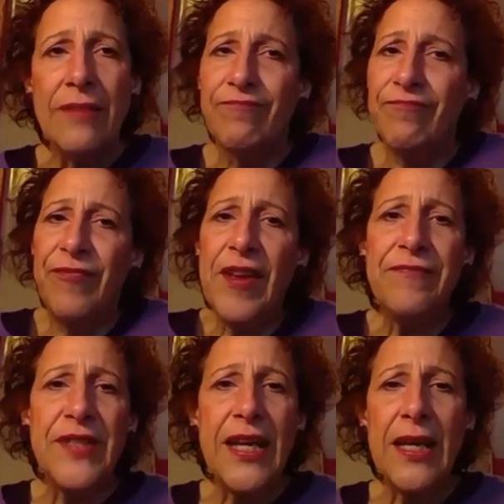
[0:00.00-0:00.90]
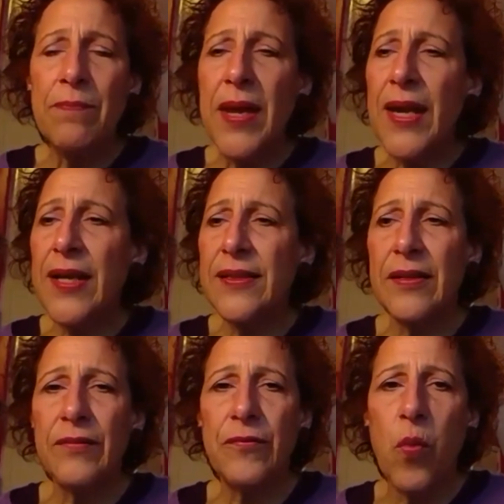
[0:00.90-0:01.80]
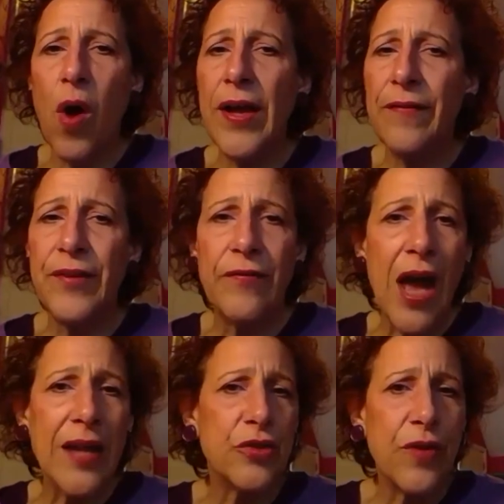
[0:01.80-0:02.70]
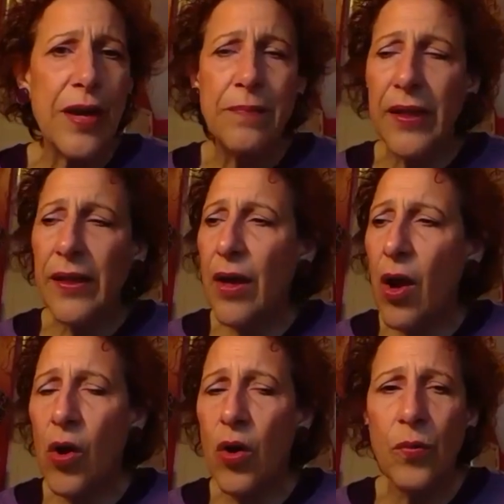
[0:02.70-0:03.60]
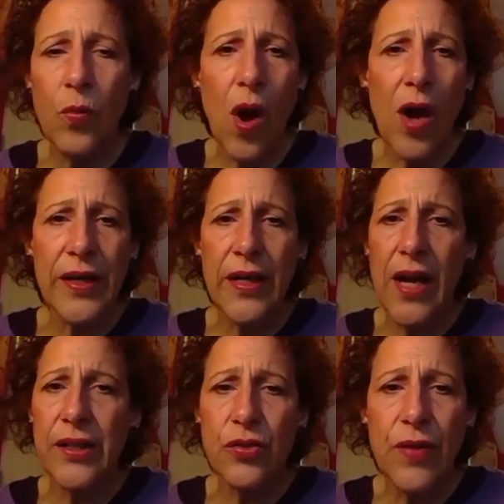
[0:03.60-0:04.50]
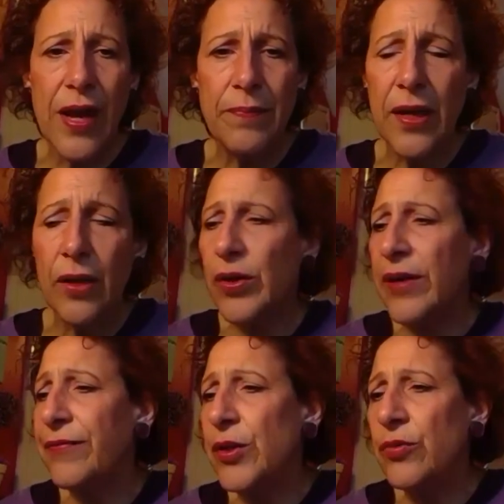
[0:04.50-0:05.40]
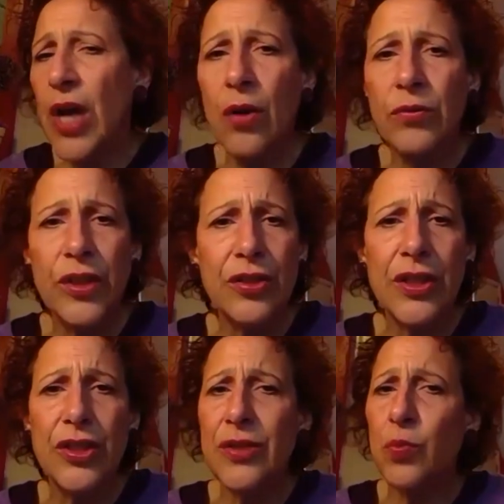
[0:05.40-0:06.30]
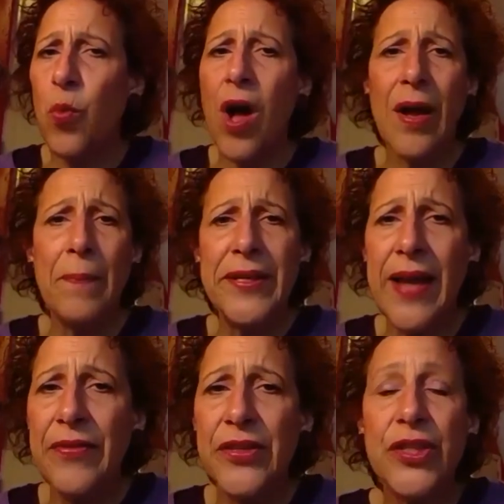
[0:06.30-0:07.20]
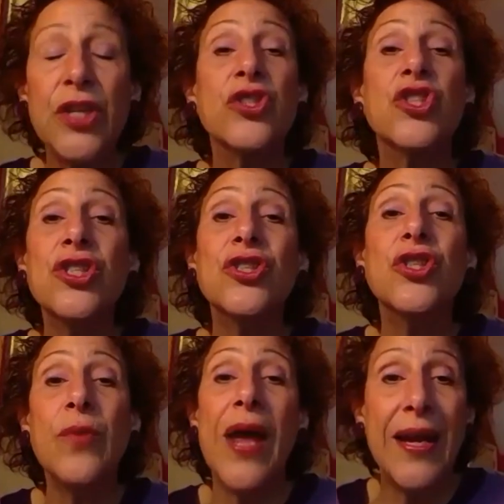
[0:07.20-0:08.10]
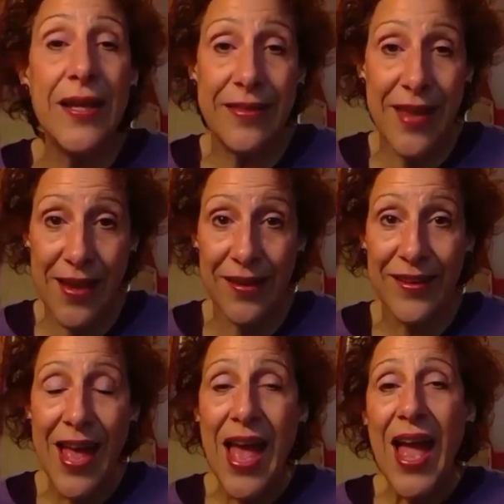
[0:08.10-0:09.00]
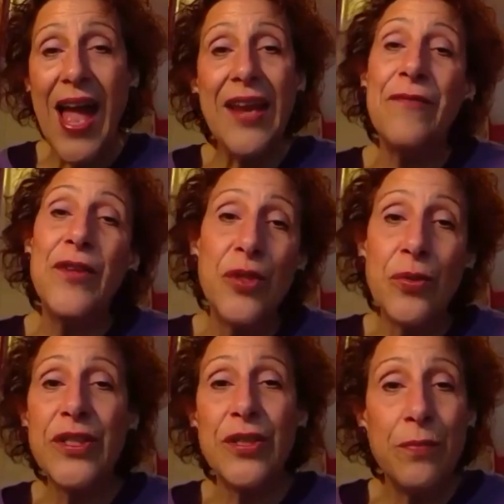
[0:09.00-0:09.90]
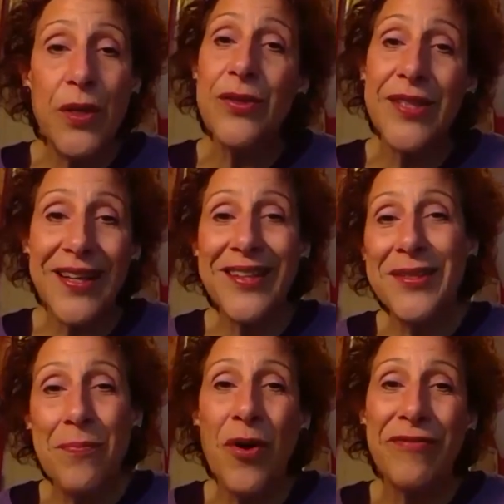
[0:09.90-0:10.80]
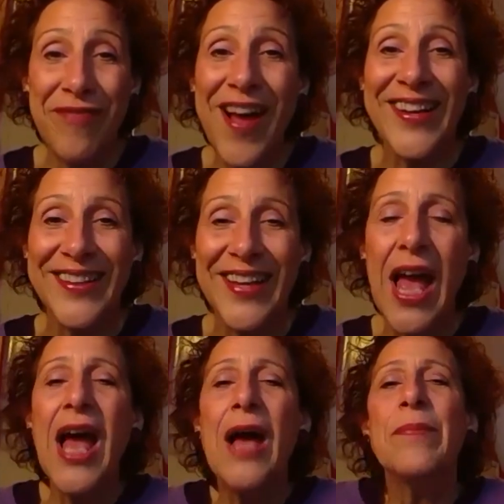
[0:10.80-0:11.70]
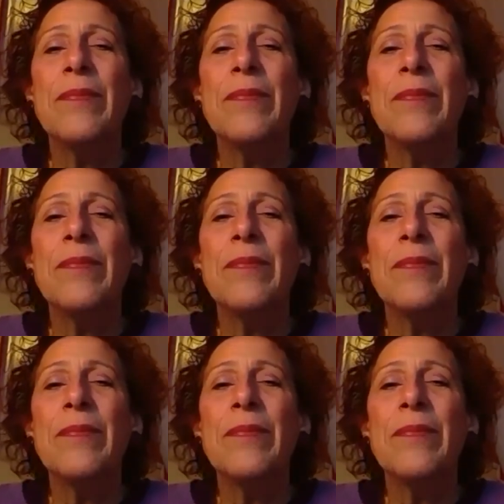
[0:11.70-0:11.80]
15 minutes of if you've got a treadmill at home, walking on a treadmill, or if you don't, you can just walk up and down the stairs. Just do anything. And if you do it to music, it's more fun. But